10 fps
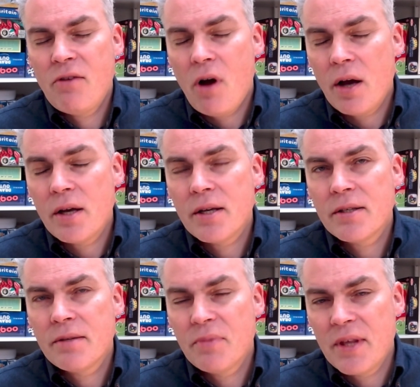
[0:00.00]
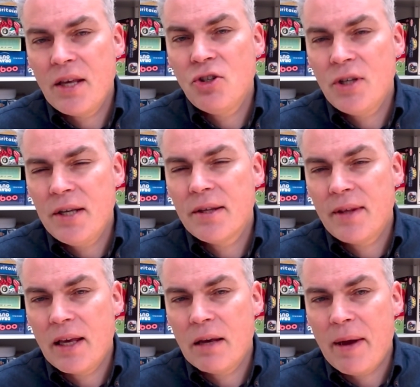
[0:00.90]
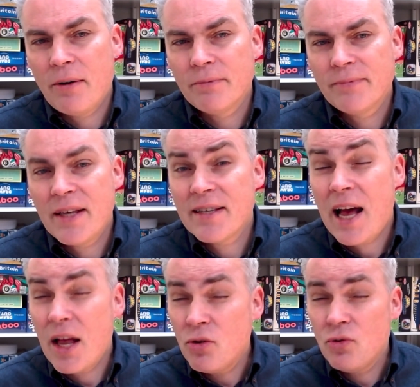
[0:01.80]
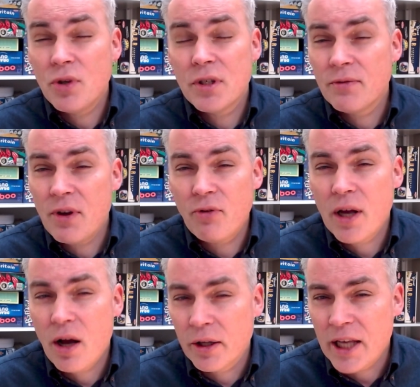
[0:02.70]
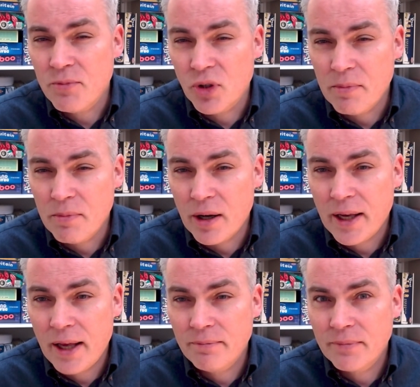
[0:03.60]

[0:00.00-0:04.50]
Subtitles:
are some things you need to think about. There's hundreds of different card games on the market.